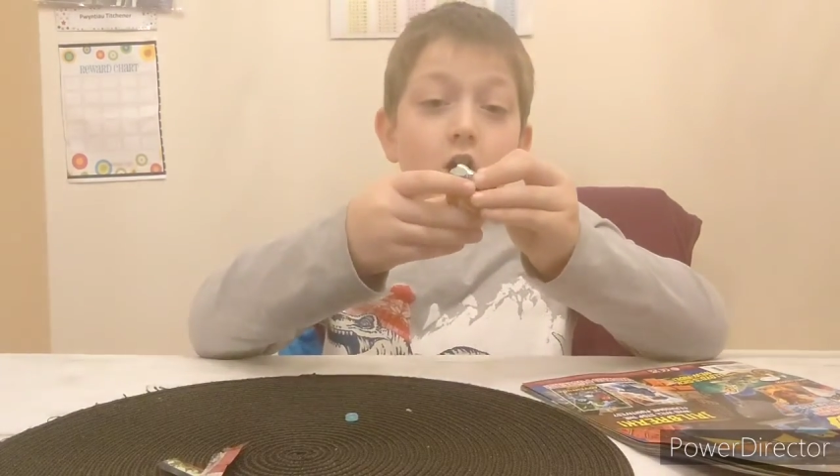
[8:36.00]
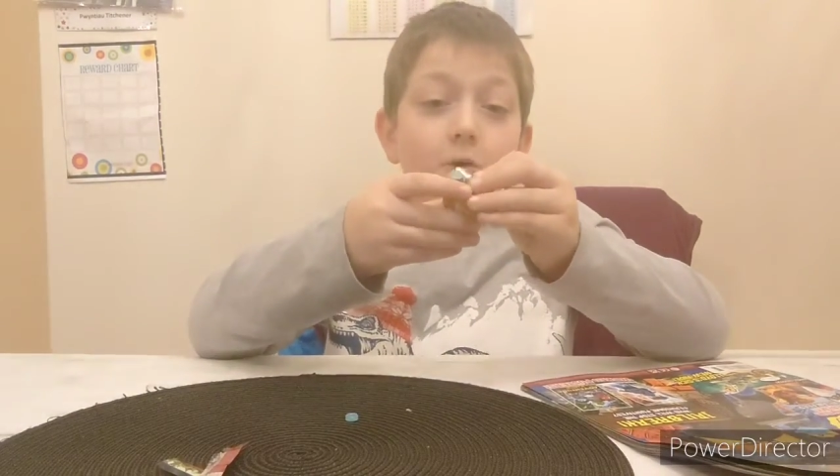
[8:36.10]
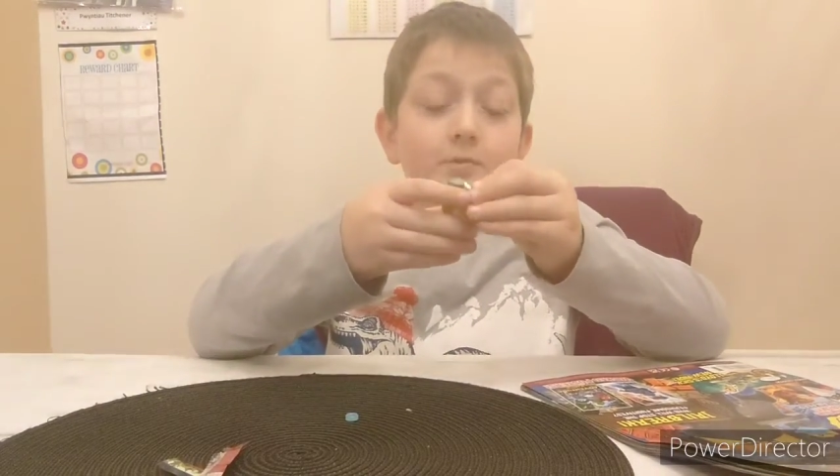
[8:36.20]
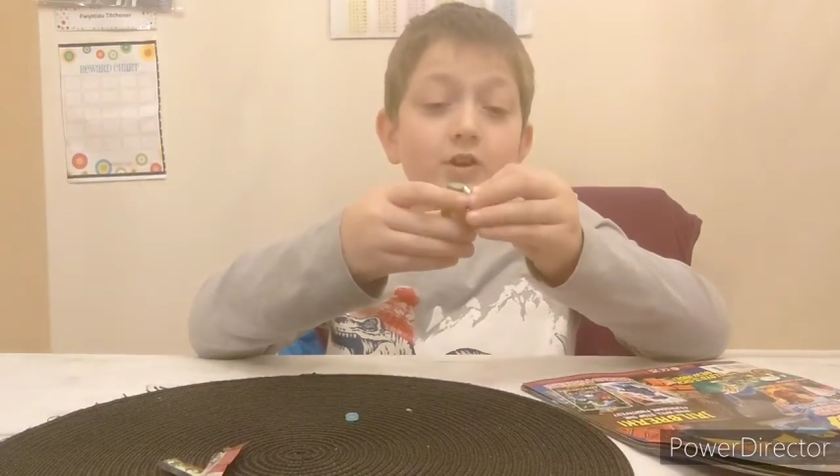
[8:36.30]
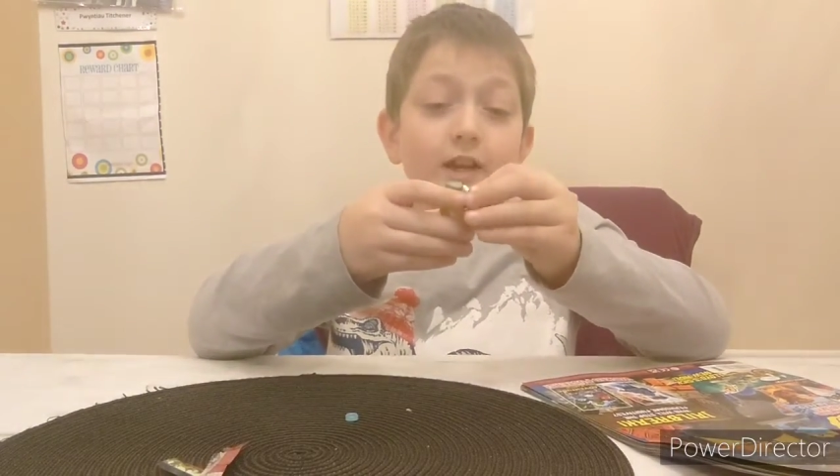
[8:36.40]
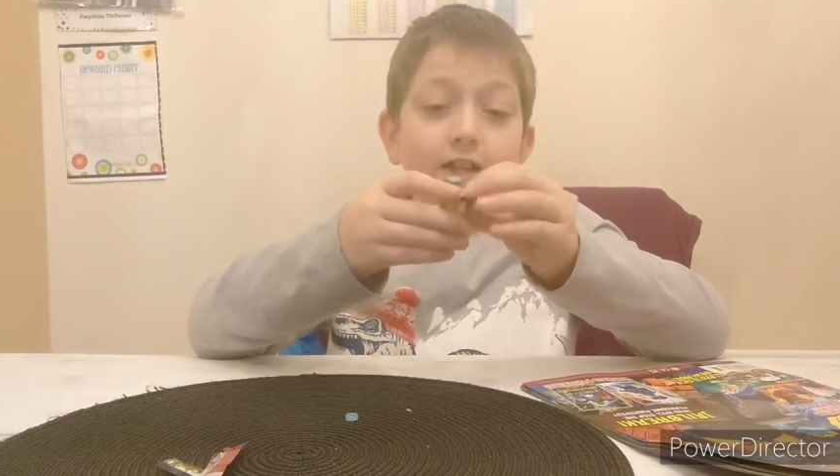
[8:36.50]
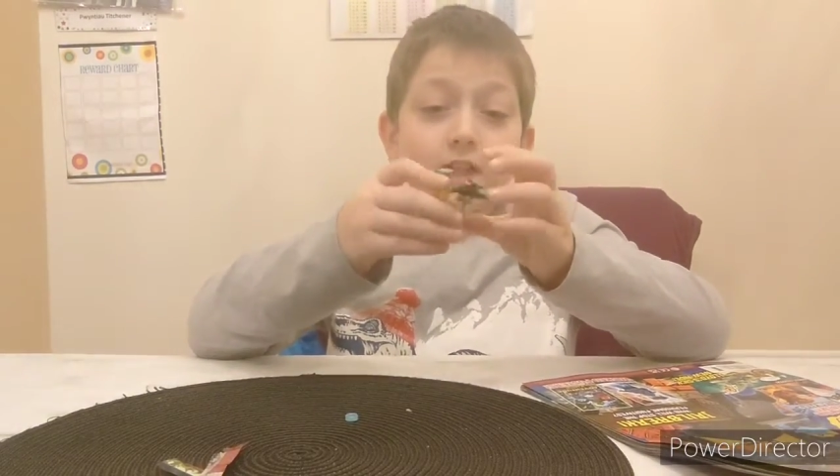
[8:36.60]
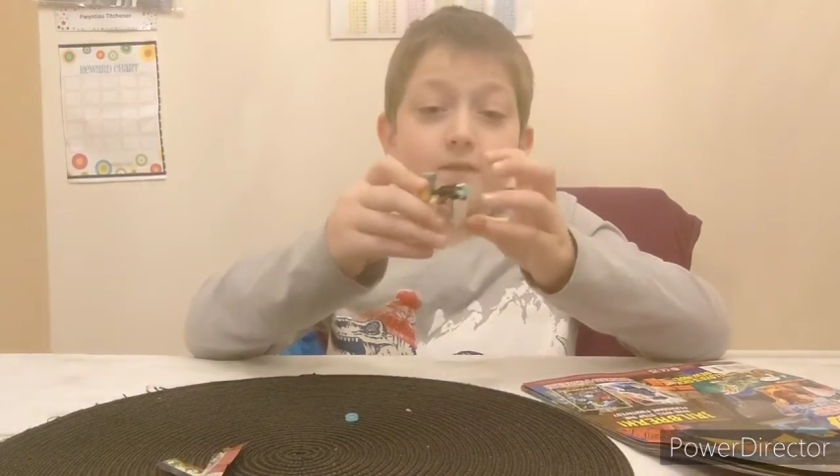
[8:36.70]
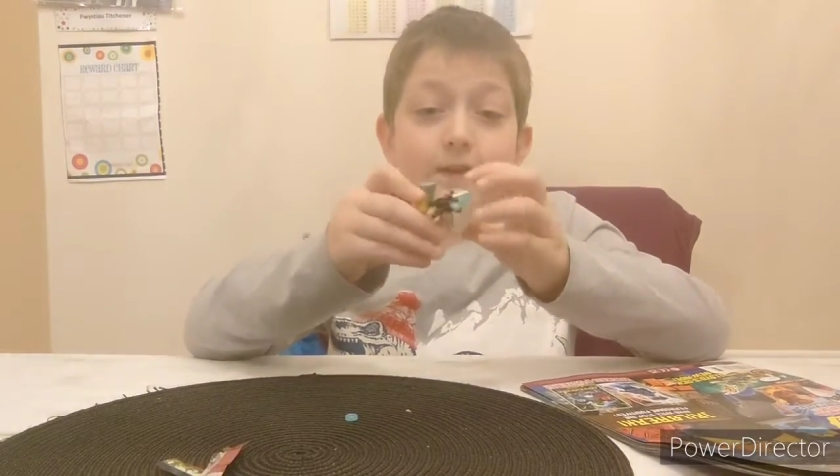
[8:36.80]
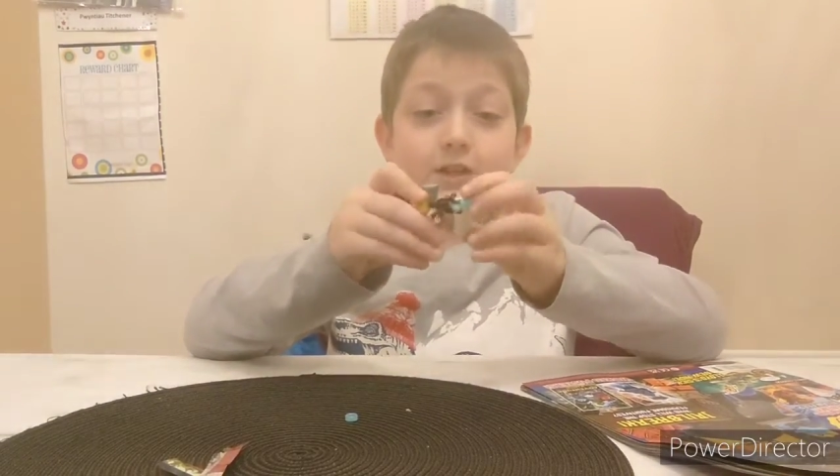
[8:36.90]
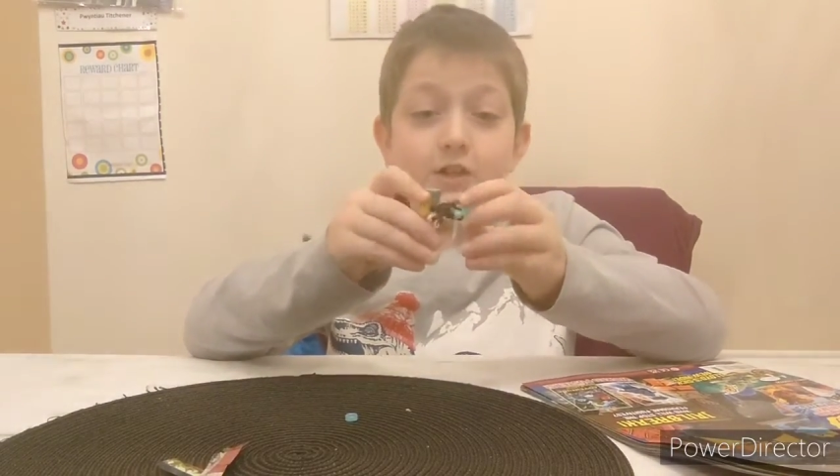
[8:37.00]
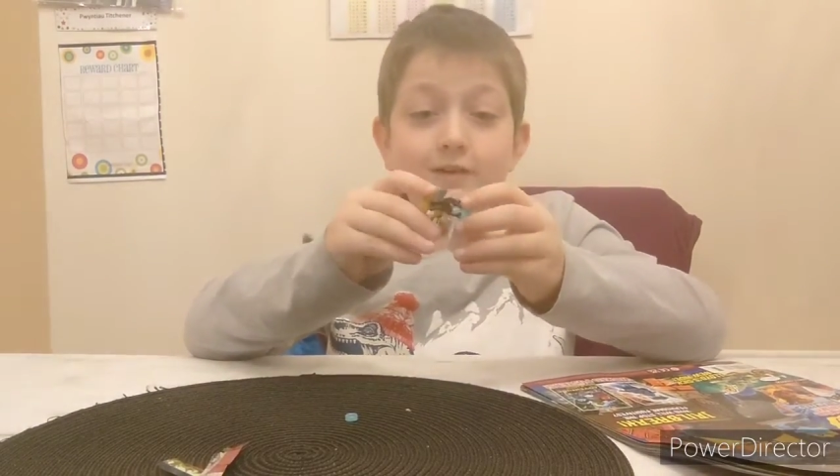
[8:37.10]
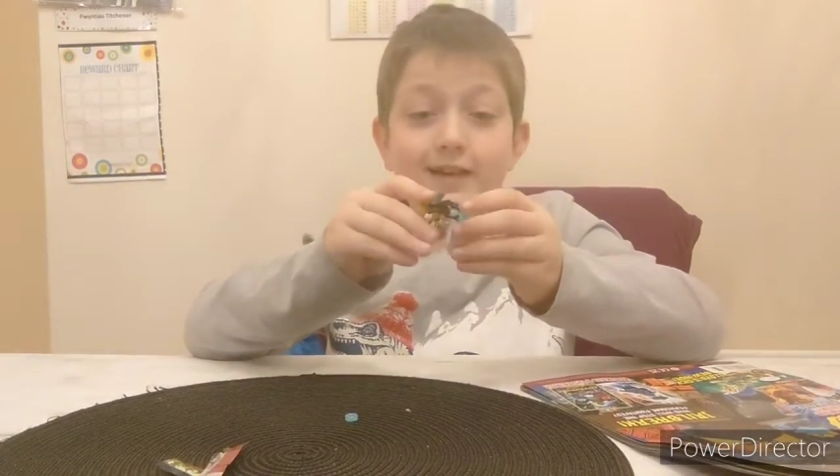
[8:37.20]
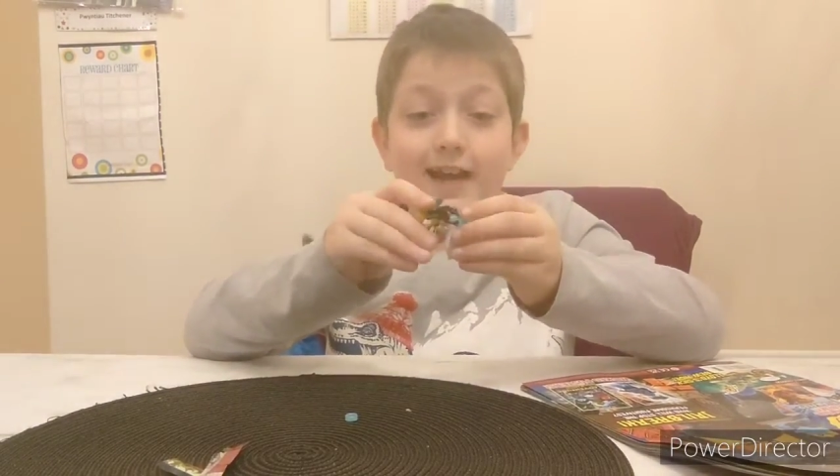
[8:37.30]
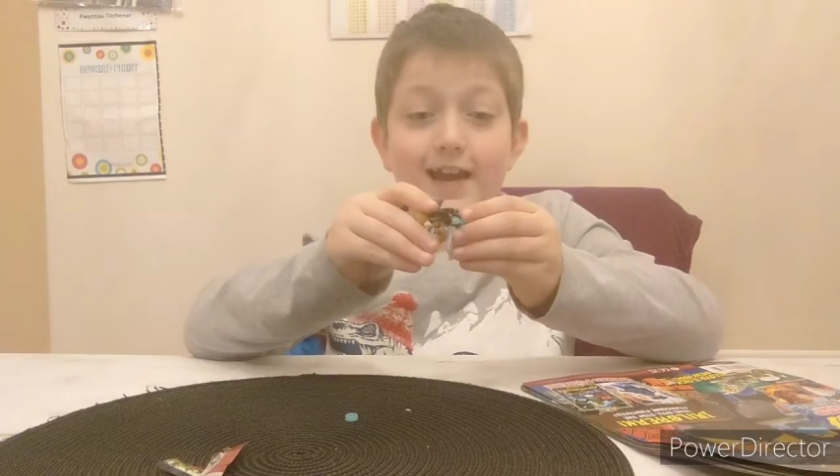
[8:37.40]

Hope you like this video in the